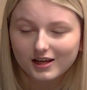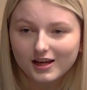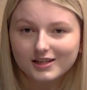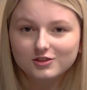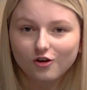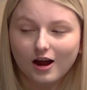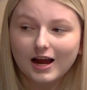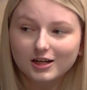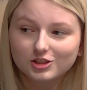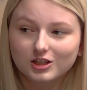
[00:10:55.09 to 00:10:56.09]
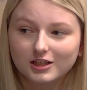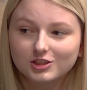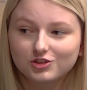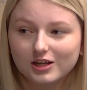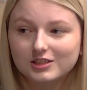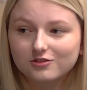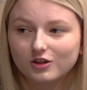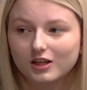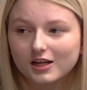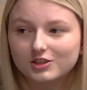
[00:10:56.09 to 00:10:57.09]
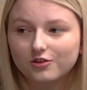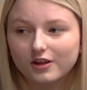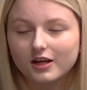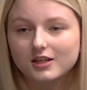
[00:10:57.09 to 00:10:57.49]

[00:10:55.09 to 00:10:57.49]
it's not actually as stressful as you think.